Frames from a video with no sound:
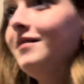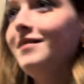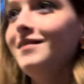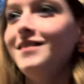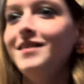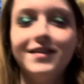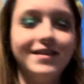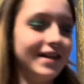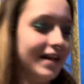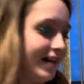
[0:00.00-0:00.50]

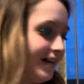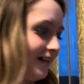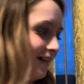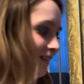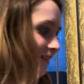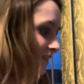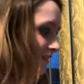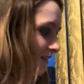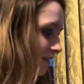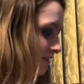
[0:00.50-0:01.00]
Okay.
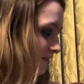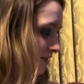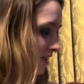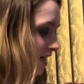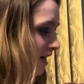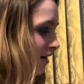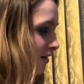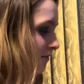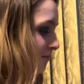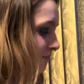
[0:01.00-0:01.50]
So
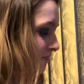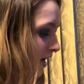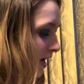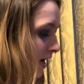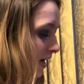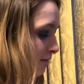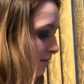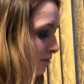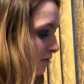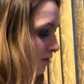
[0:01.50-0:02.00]

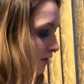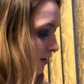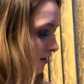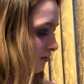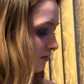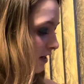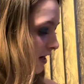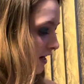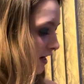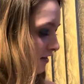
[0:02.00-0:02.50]
I'm
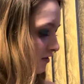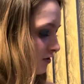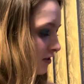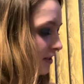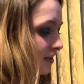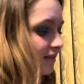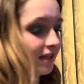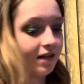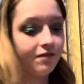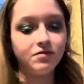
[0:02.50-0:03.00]
going to actually
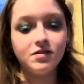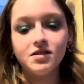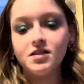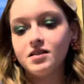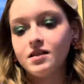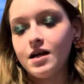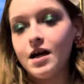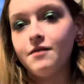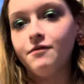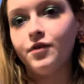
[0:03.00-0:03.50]
save the
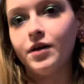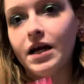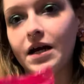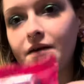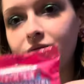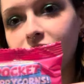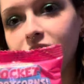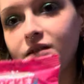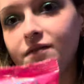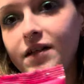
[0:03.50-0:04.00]
slime for
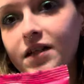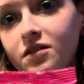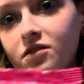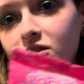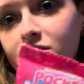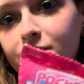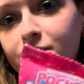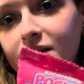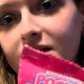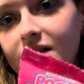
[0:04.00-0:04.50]
after the video
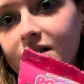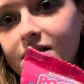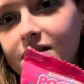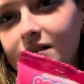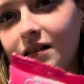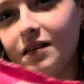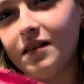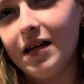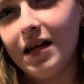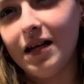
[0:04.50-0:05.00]
just because
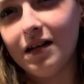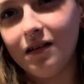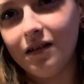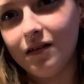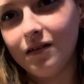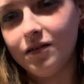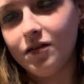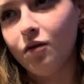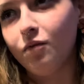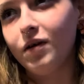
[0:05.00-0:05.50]
then I
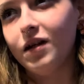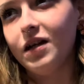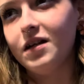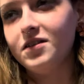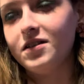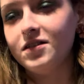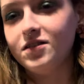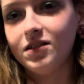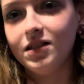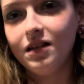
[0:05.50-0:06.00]
don't want to
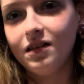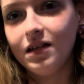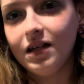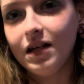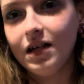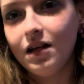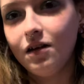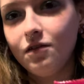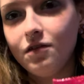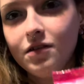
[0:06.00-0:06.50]
touch anything
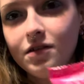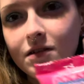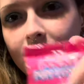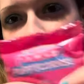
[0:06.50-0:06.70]
else.